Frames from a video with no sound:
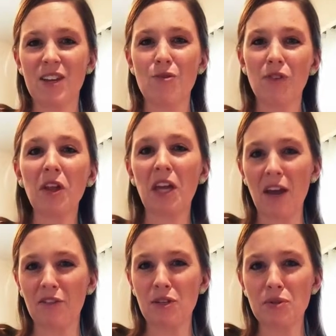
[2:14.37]
you feel like
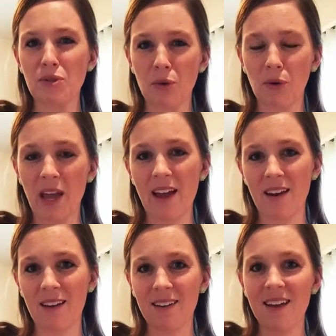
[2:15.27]
you have to use the whole
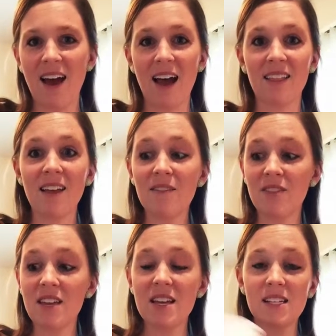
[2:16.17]
can. I
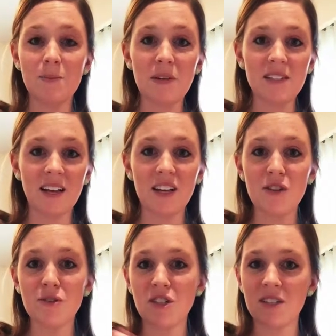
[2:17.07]
love these because I
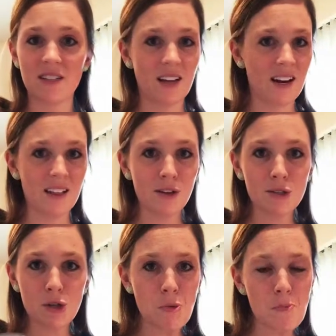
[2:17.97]
can use just a tiny little
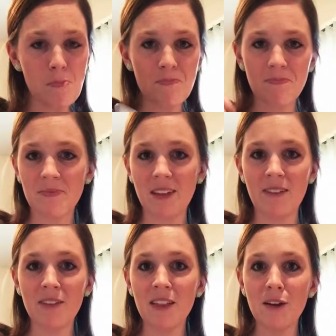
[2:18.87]
scoop,
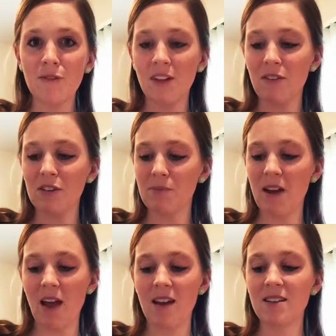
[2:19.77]
give a little flavor to
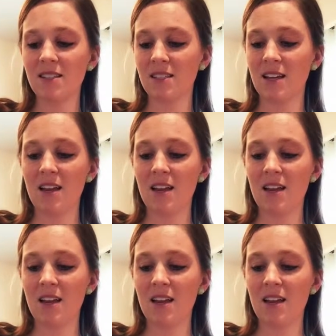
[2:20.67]
my eggs,